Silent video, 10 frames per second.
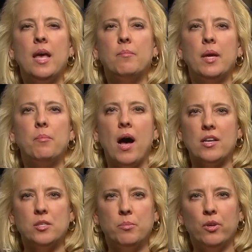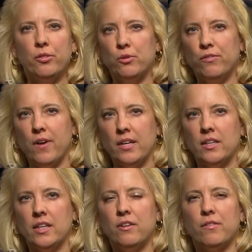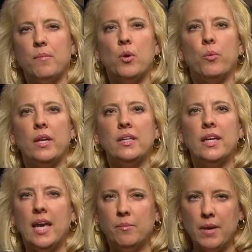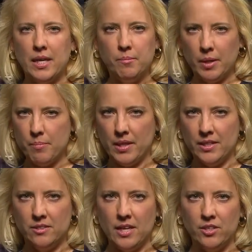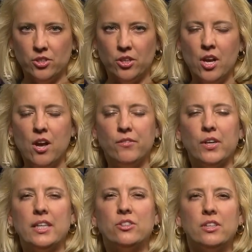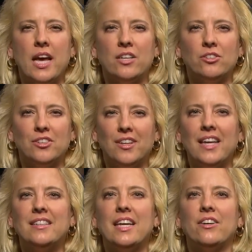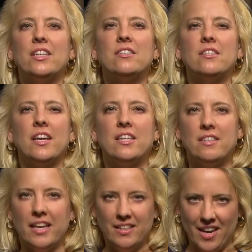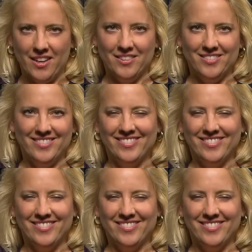made possible through funding from the Whitney and Betty Macmillan Center for International and Area Studies at Yale.